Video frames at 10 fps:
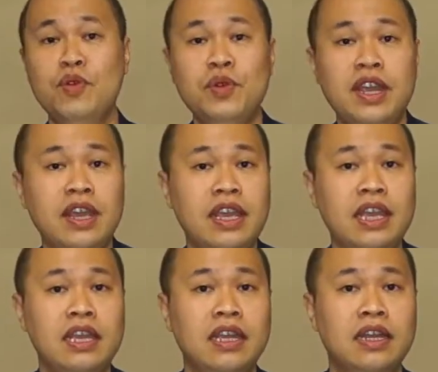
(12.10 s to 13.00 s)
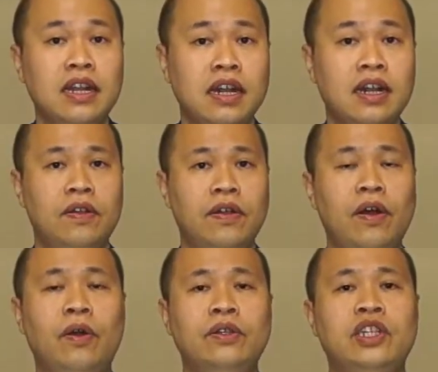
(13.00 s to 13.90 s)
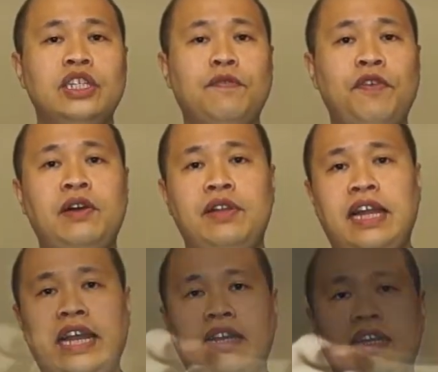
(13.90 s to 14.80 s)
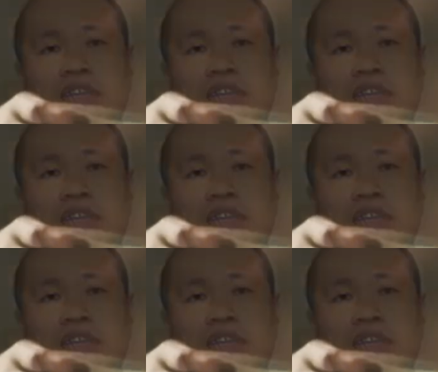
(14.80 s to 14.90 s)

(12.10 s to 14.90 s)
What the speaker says: moody, or just felt like